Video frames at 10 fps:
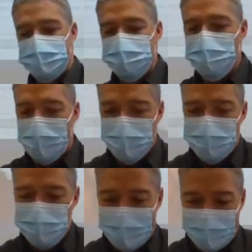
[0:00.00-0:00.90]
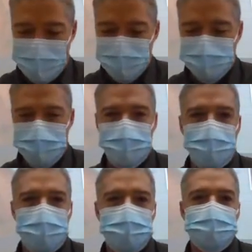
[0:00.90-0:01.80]
numerical age of
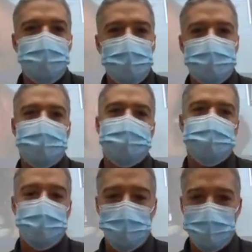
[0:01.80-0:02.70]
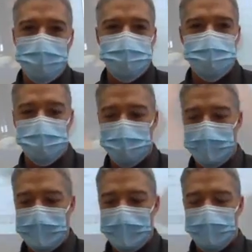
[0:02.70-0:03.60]
something, we're just putting things in order. So
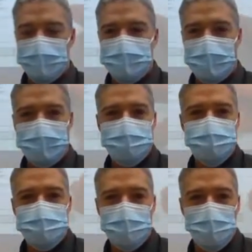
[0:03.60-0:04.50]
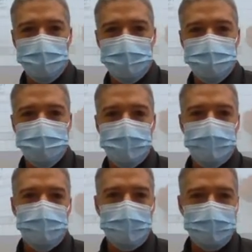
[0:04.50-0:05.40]
we're saying this is the oldest
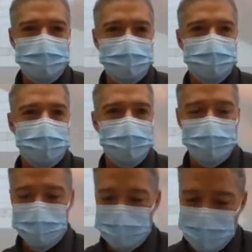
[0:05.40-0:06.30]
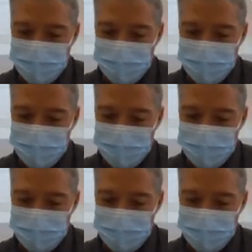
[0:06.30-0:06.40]
relative to this.